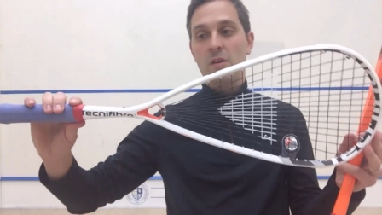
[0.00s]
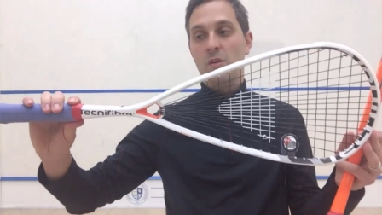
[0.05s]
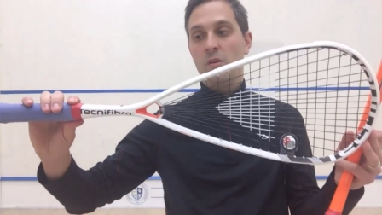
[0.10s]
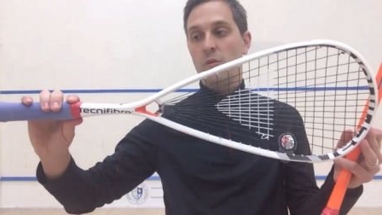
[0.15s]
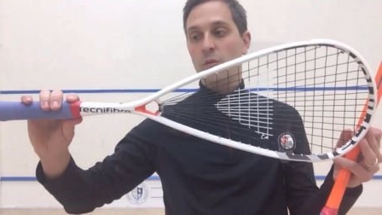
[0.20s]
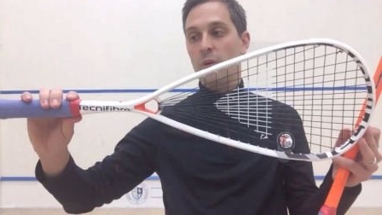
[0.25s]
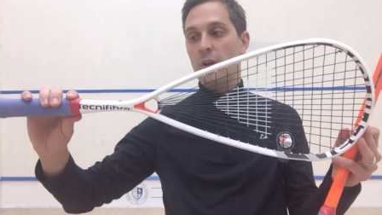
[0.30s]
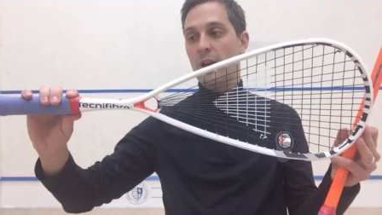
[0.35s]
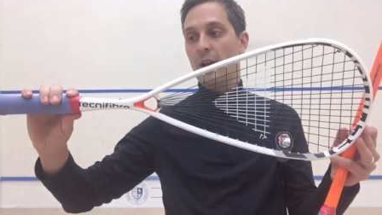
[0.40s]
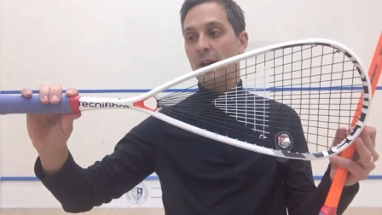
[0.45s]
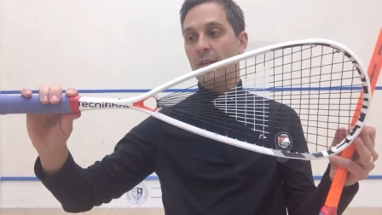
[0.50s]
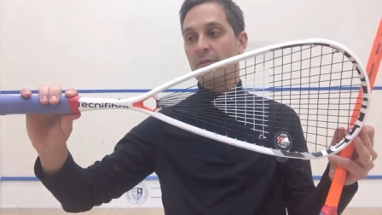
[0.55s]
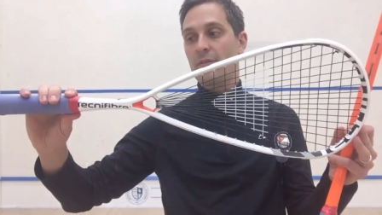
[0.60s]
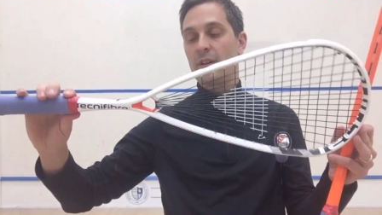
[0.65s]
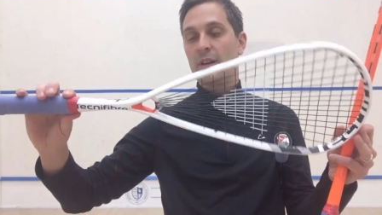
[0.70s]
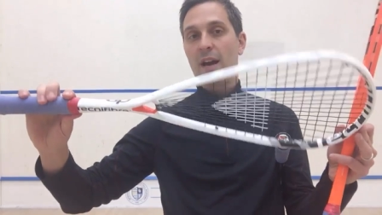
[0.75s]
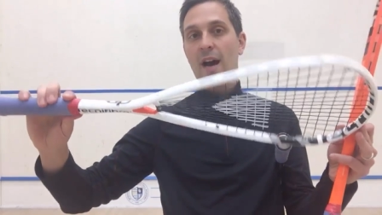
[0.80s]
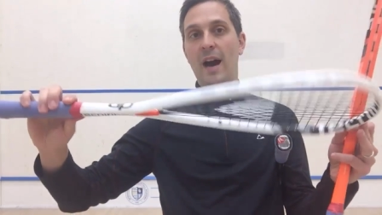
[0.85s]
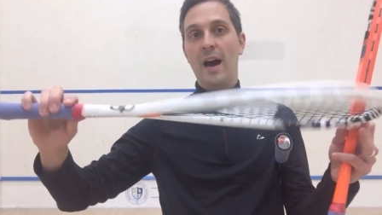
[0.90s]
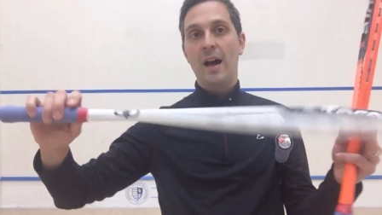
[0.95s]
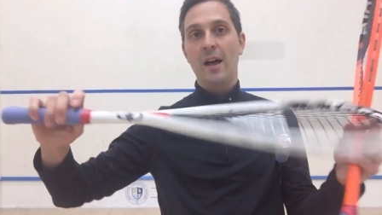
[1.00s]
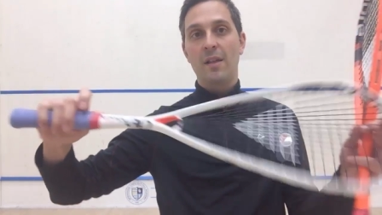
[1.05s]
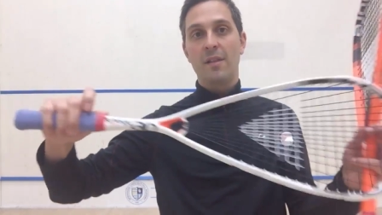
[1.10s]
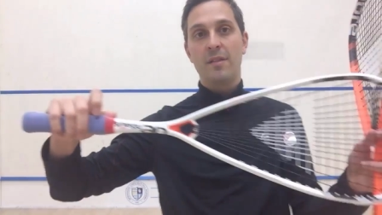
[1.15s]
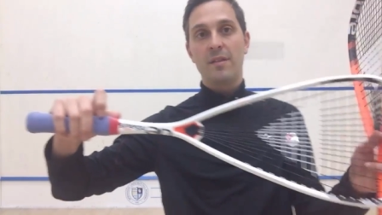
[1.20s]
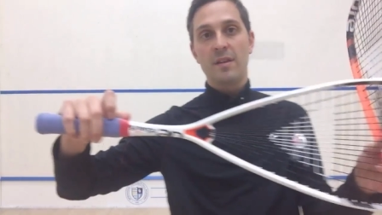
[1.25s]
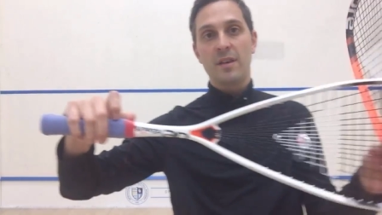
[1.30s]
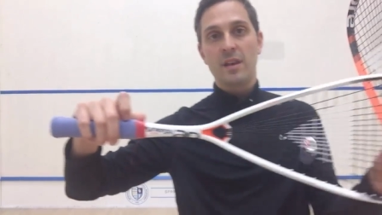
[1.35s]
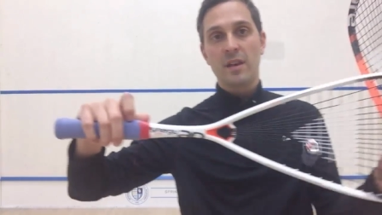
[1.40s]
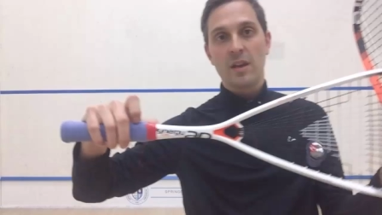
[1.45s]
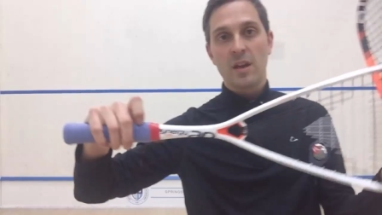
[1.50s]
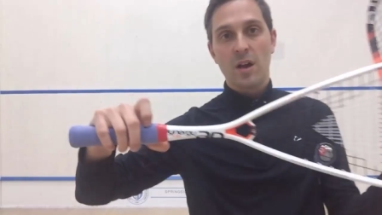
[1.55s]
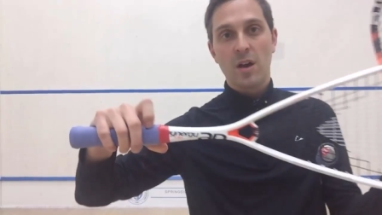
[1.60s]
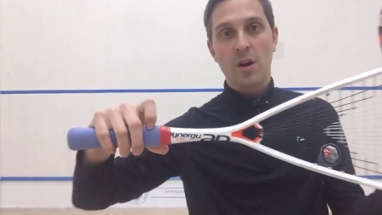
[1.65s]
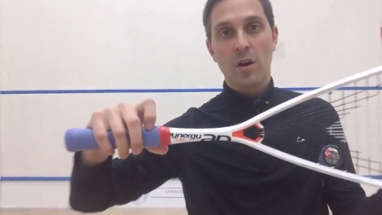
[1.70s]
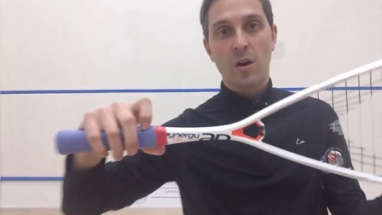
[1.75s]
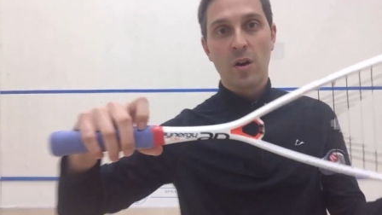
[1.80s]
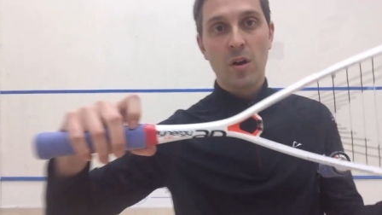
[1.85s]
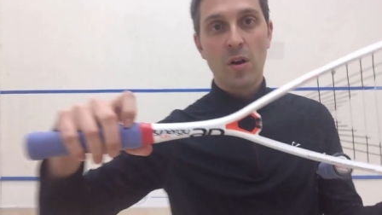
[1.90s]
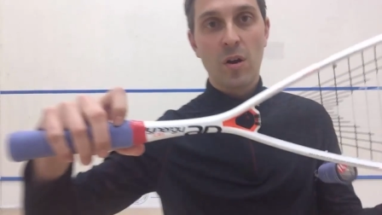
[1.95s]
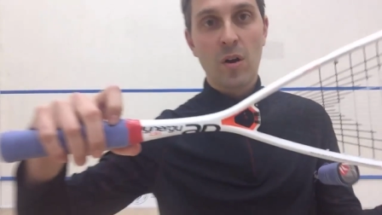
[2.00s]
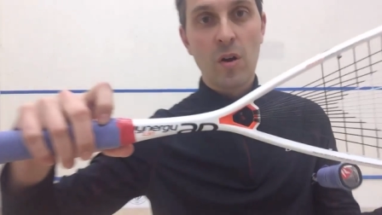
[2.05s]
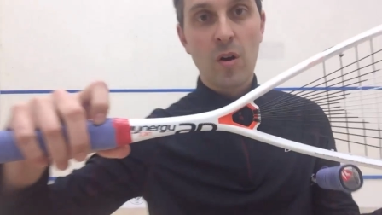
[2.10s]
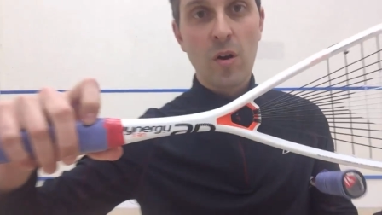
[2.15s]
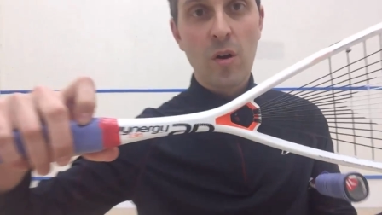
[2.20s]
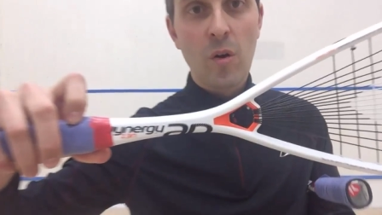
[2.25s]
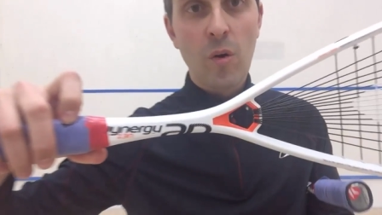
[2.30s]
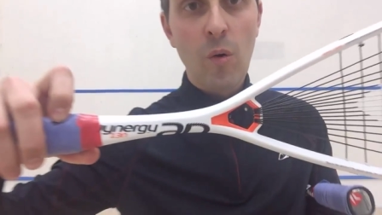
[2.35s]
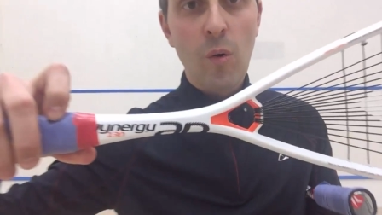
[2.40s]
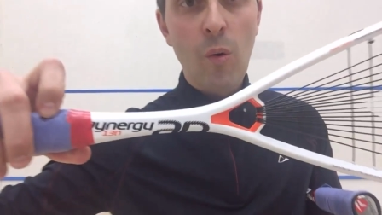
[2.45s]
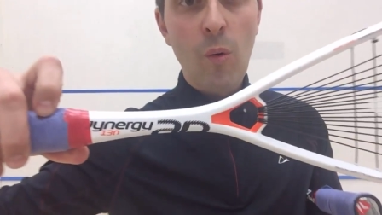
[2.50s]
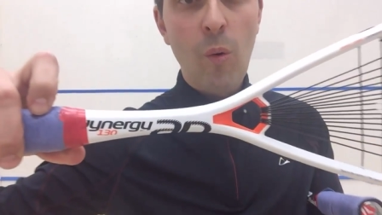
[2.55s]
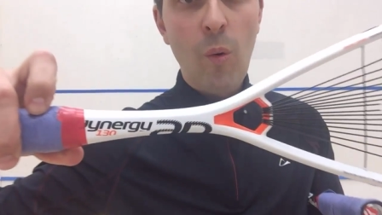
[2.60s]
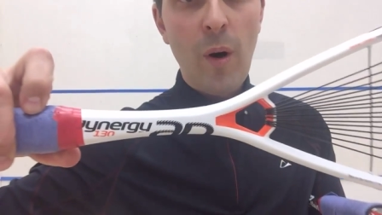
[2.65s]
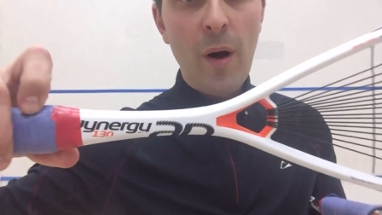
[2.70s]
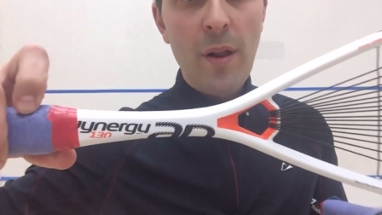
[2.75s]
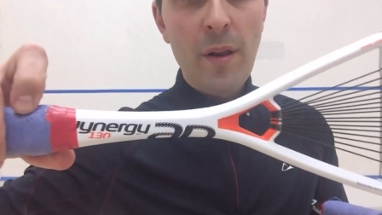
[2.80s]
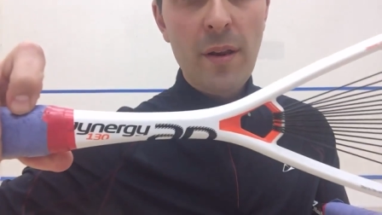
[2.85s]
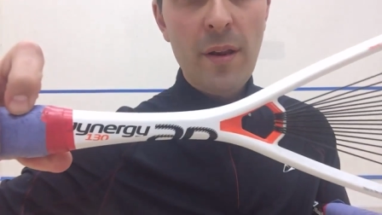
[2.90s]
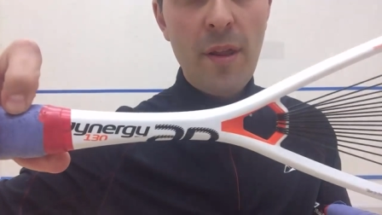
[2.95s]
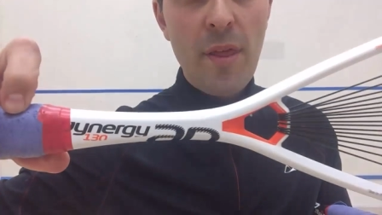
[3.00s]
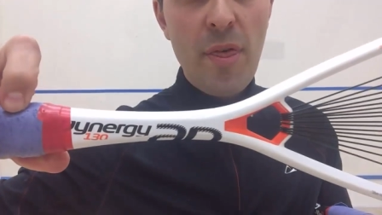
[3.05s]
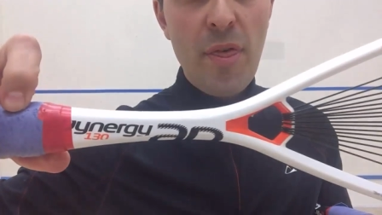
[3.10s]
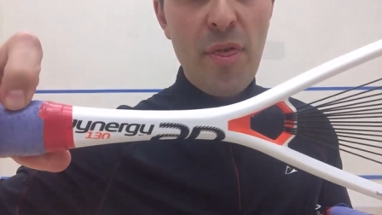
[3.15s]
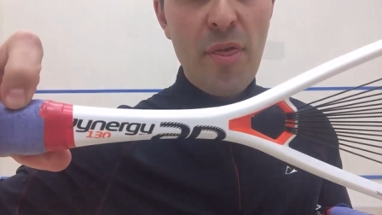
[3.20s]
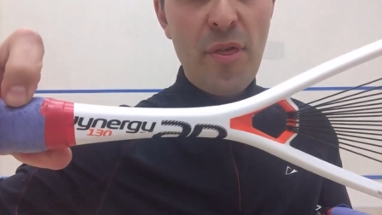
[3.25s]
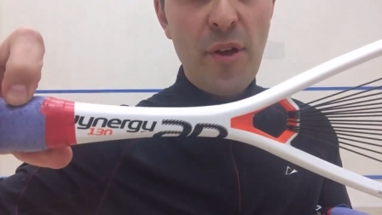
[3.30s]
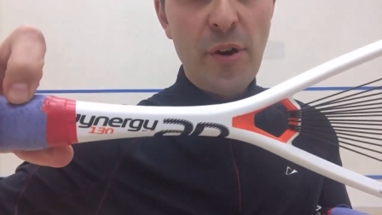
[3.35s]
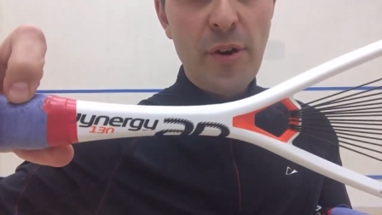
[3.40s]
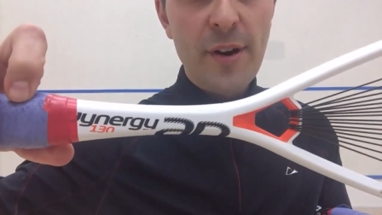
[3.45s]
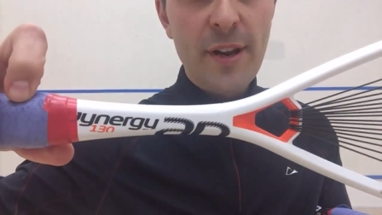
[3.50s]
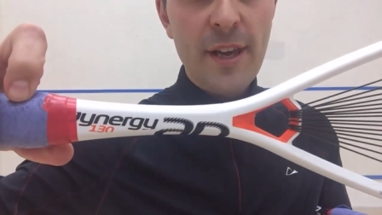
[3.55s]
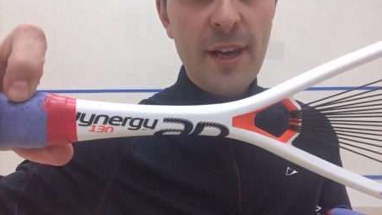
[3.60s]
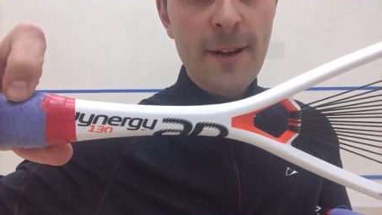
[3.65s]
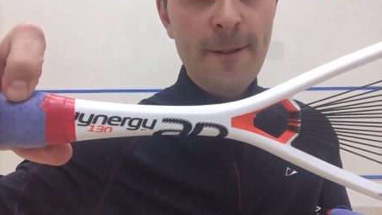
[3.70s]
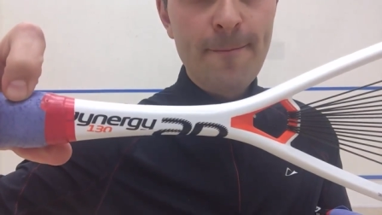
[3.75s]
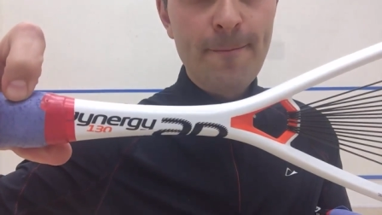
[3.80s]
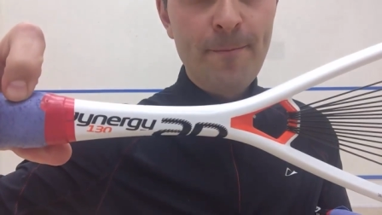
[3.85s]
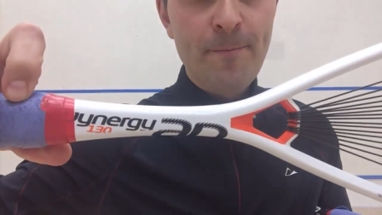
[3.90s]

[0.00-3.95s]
we have got the 130,